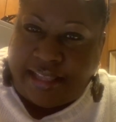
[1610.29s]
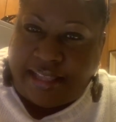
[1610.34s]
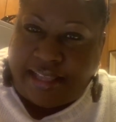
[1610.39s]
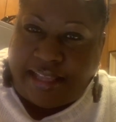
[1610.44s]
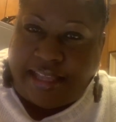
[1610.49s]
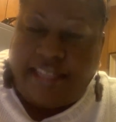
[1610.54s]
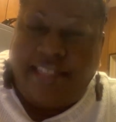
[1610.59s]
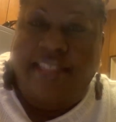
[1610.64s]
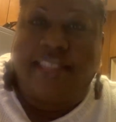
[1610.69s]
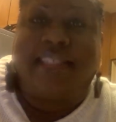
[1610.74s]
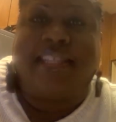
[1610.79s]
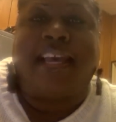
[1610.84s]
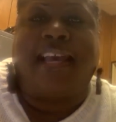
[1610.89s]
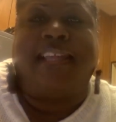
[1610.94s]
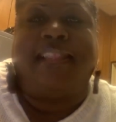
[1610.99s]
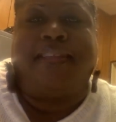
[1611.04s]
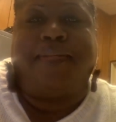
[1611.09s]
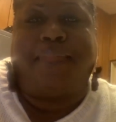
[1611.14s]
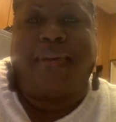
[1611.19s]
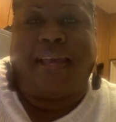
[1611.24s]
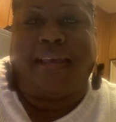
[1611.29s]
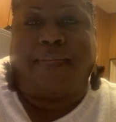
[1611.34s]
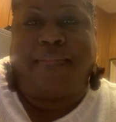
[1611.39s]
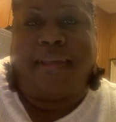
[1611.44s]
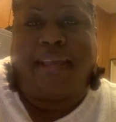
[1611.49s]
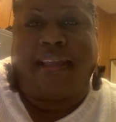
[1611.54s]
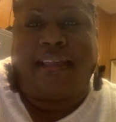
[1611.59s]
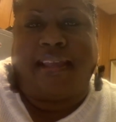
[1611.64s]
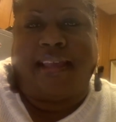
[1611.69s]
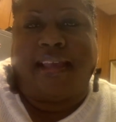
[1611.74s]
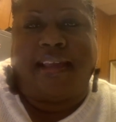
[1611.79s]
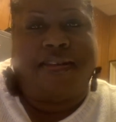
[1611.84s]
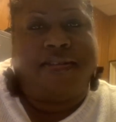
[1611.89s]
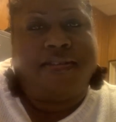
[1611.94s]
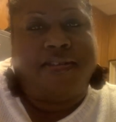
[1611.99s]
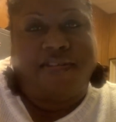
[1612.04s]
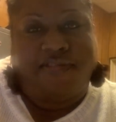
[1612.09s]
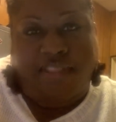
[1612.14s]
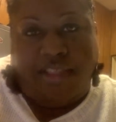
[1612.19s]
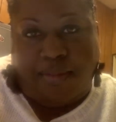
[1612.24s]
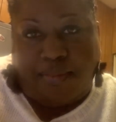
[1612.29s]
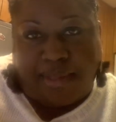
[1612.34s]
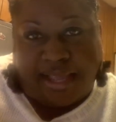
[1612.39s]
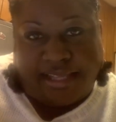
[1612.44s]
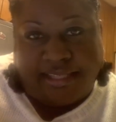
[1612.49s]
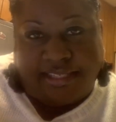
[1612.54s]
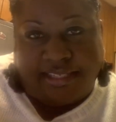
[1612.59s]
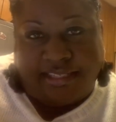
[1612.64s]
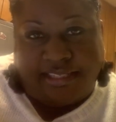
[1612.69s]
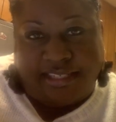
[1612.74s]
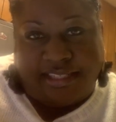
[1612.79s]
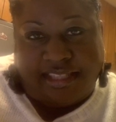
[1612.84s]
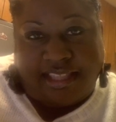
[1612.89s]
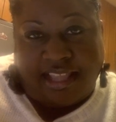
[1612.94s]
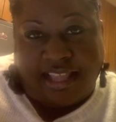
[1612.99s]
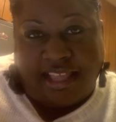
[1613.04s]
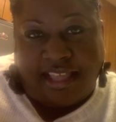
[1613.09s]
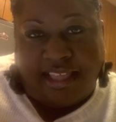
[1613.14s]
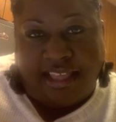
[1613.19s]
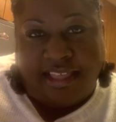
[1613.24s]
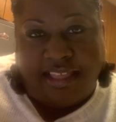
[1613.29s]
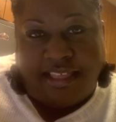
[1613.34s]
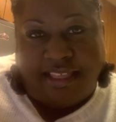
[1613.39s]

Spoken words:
inside the backpack. I don't know if they make such a thing,